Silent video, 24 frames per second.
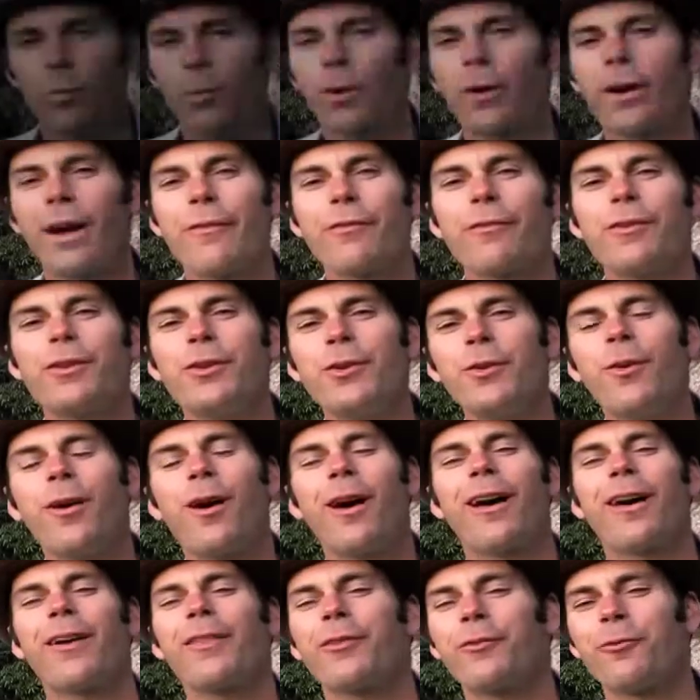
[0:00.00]
wherever you
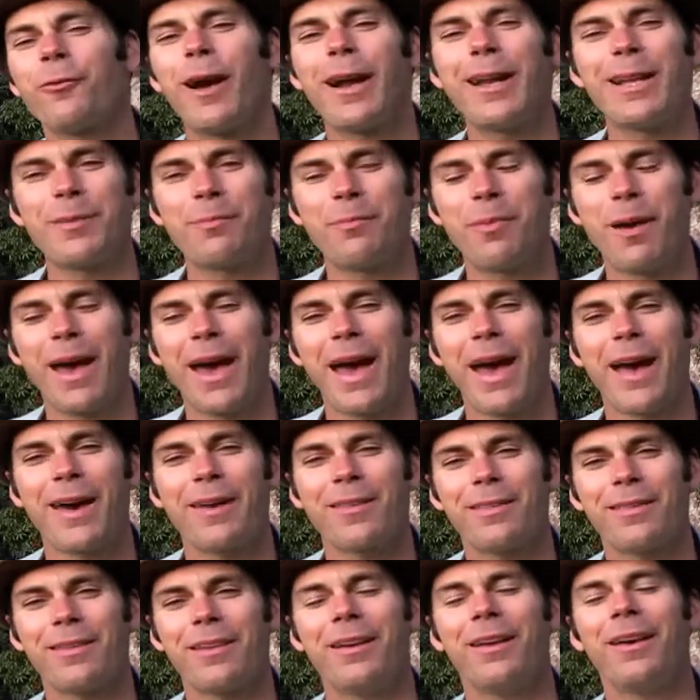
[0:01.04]
are on the writing
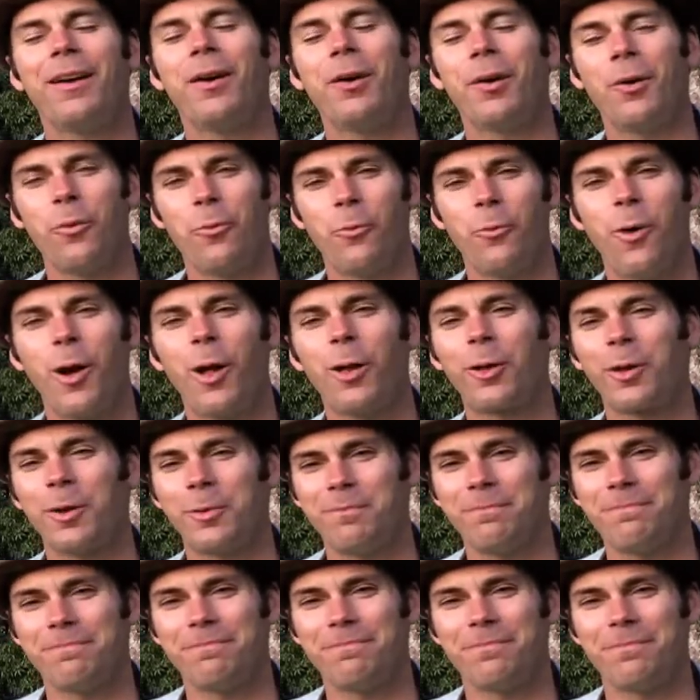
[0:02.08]
path,
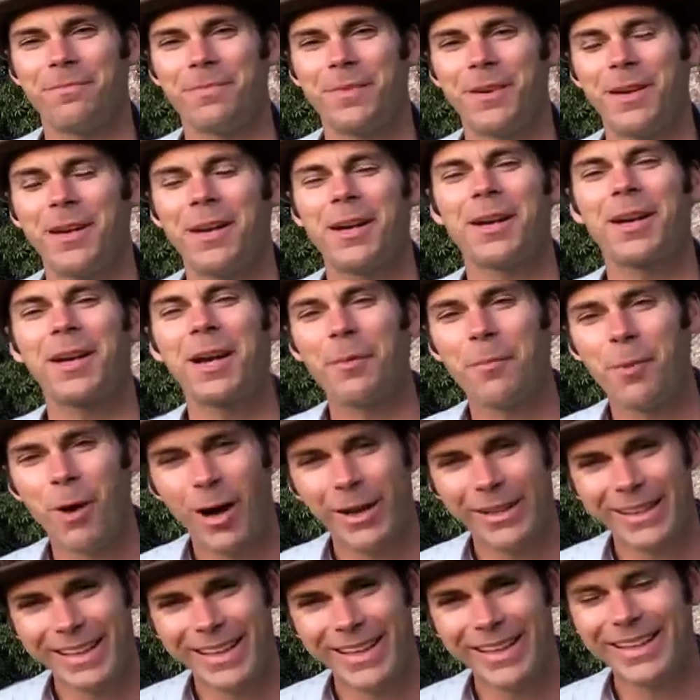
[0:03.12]
welcome. Come
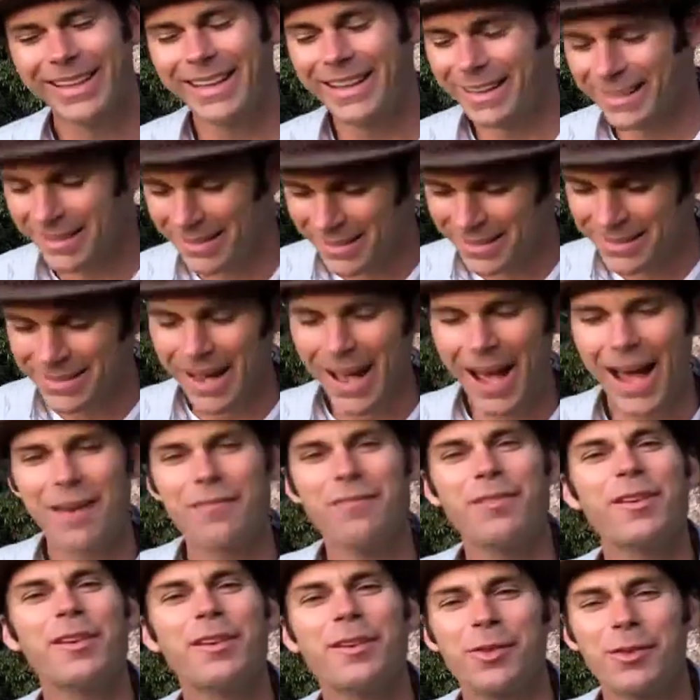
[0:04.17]
on in and
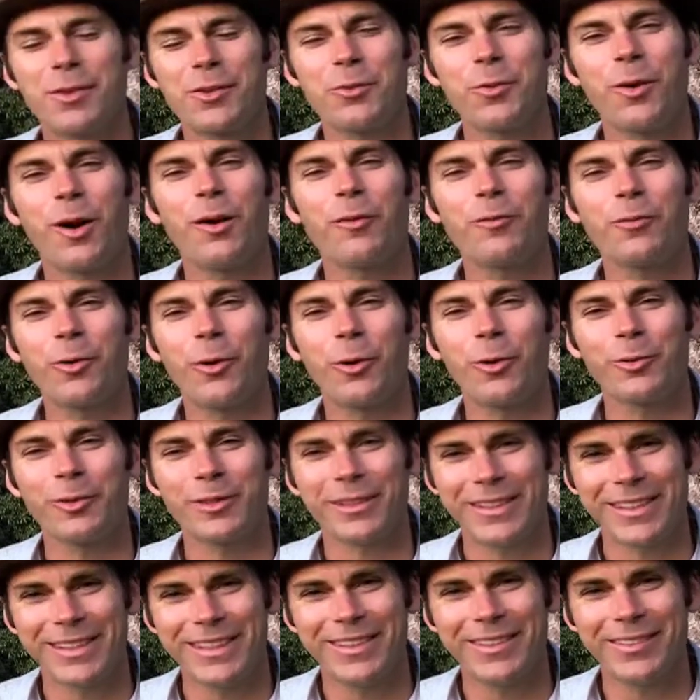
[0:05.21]
dive into the 12
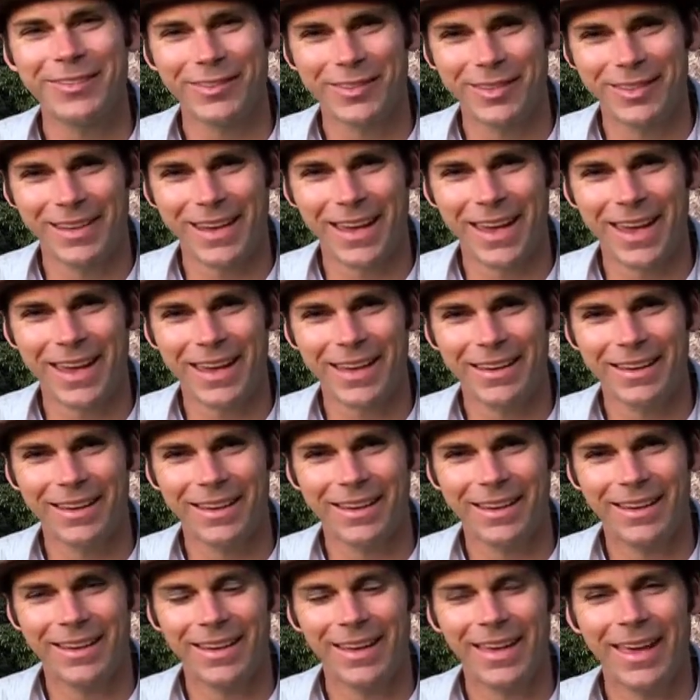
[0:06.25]
golden keys today,
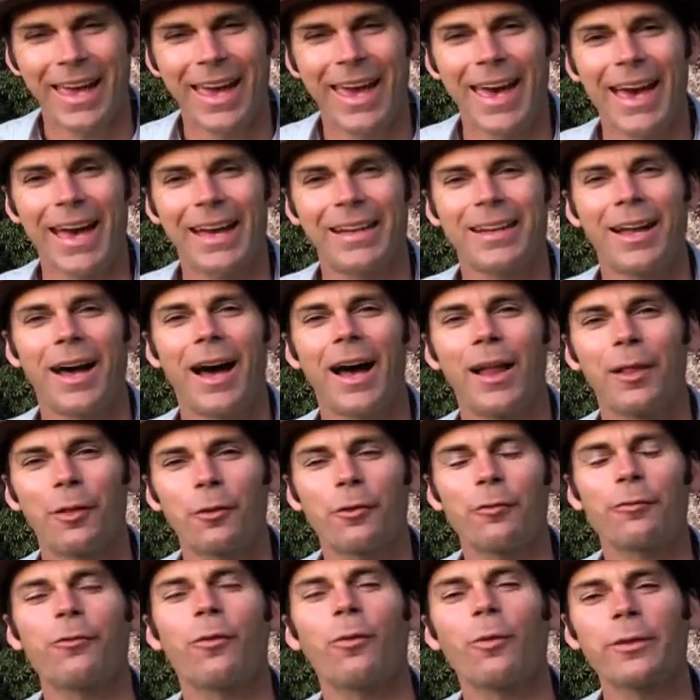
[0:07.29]
and I
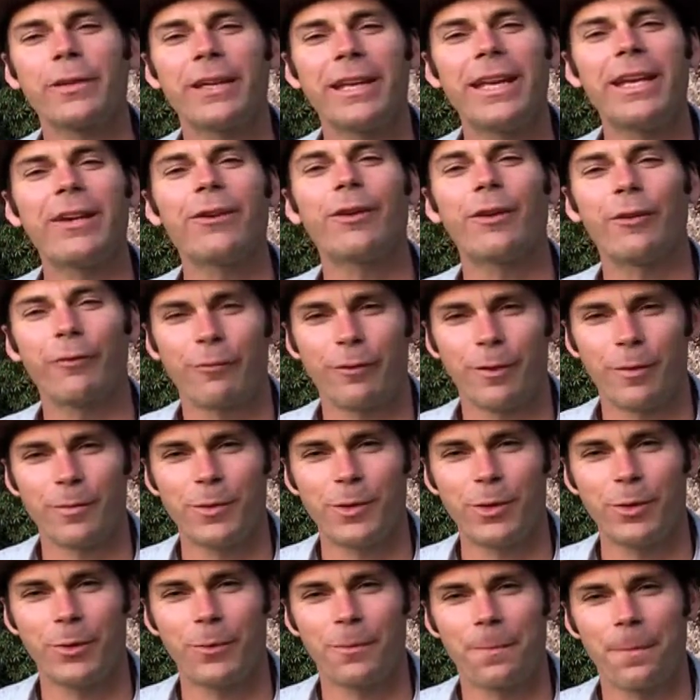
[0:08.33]
look forward to hearing from
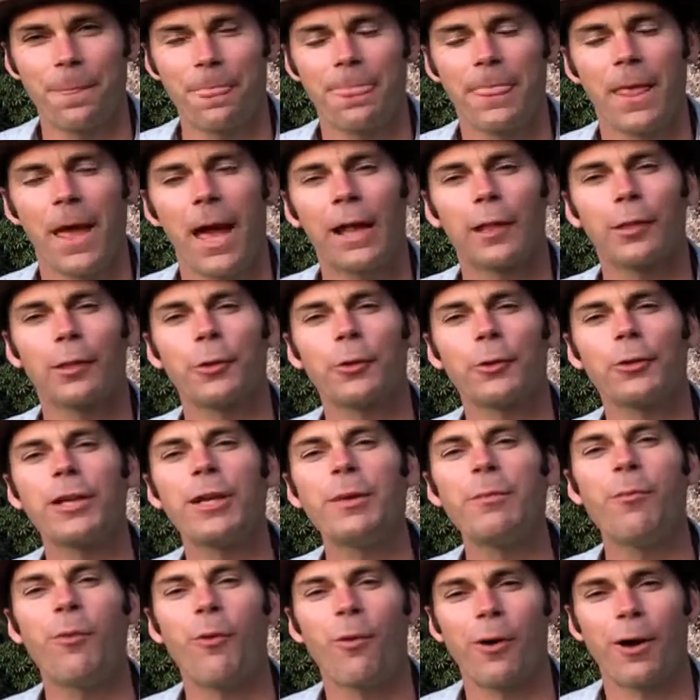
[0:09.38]
you and
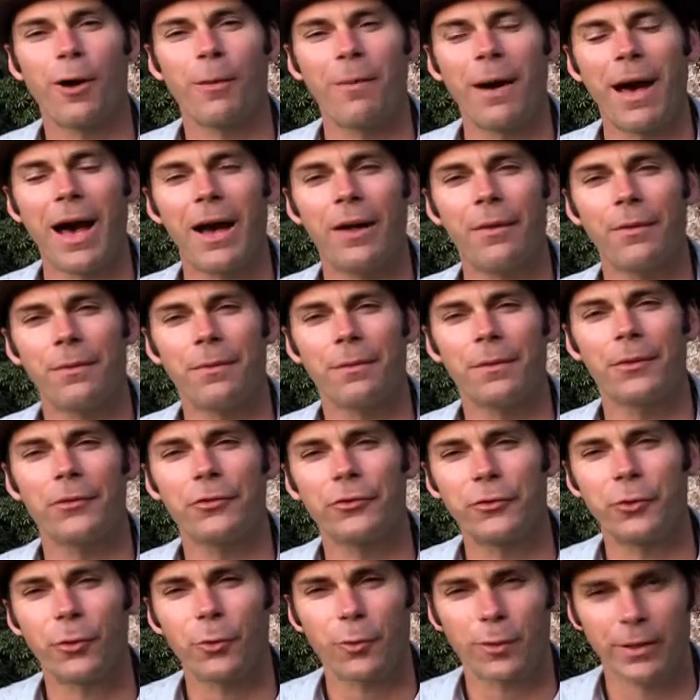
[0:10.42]
learning more about the
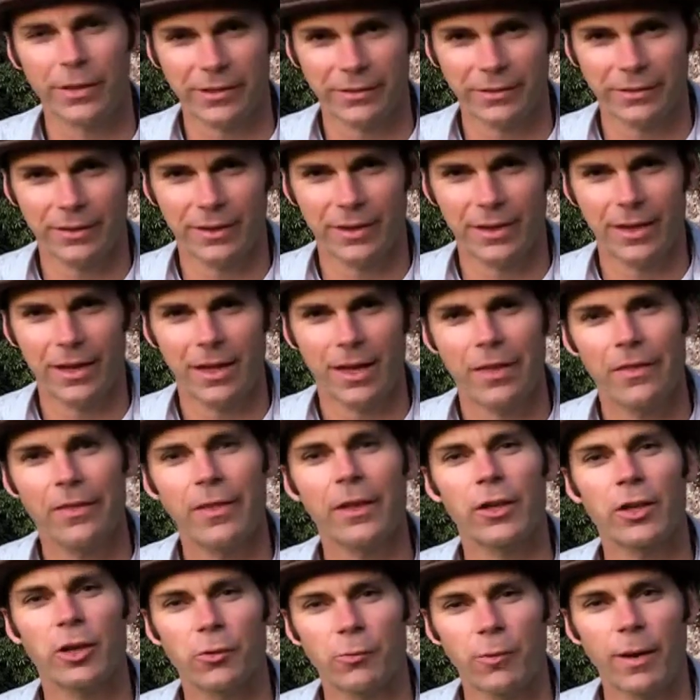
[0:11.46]
stories
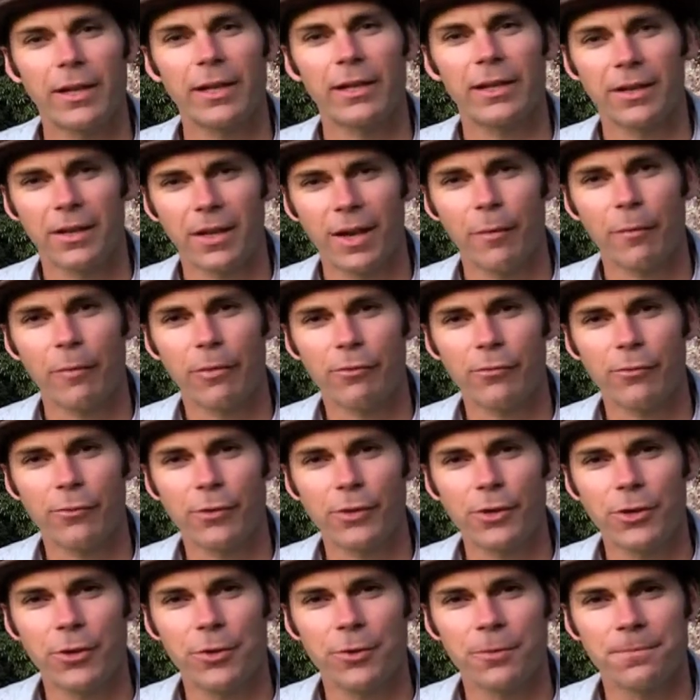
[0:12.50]
that are ready to come through
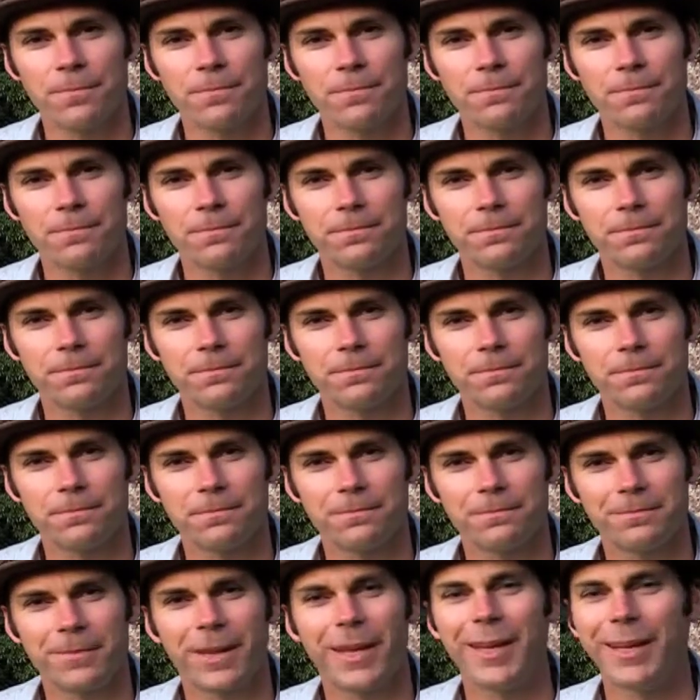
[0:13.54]
you.
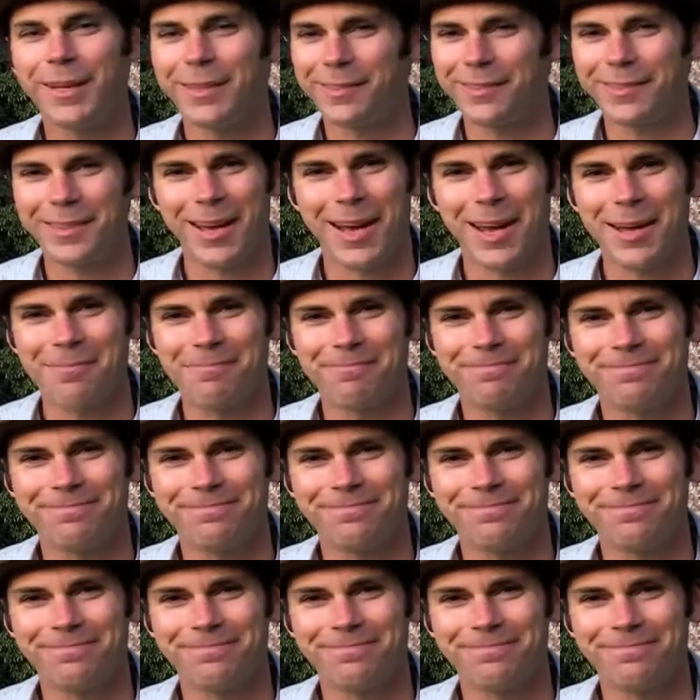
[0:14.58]
It's time.